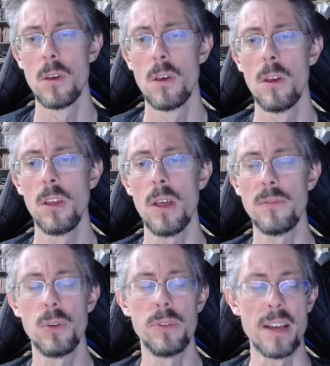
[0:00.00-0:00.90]
You'll have
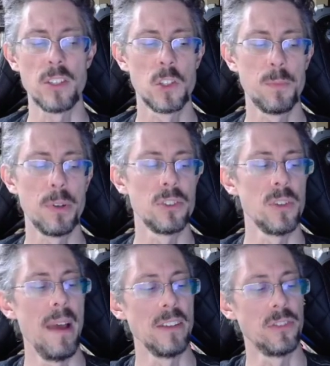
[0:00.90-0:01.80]
2 tests per
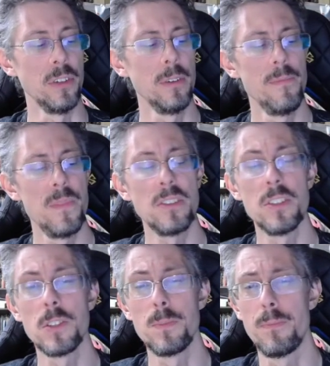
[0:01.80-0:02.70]
semester. This
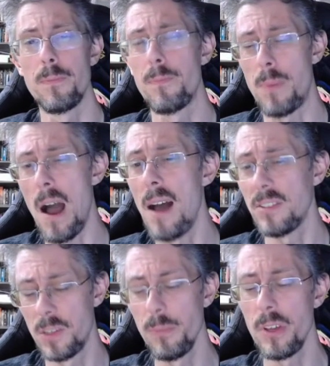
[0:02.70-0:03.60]
is
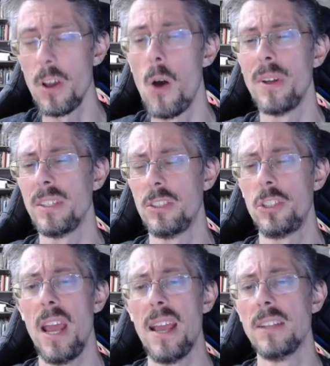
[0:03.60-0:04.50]
possibly going to
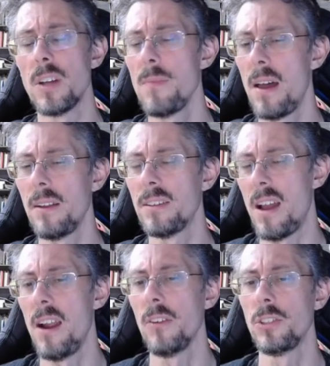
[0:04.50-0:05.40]
change. I'm not
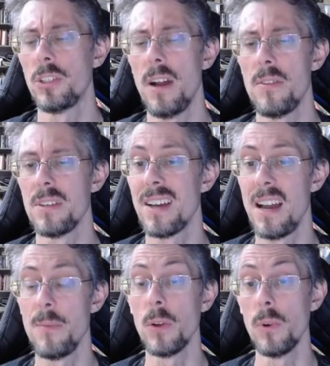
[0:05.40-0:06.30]
entirely sure how the
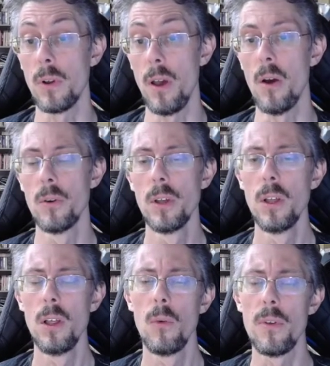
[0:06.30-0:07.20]
timing will go
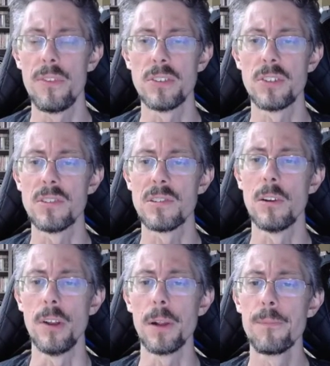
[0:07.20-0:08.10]
with distance
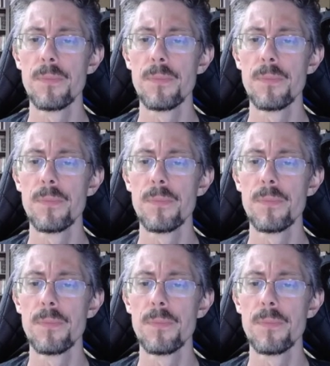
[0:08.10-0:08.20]
learning.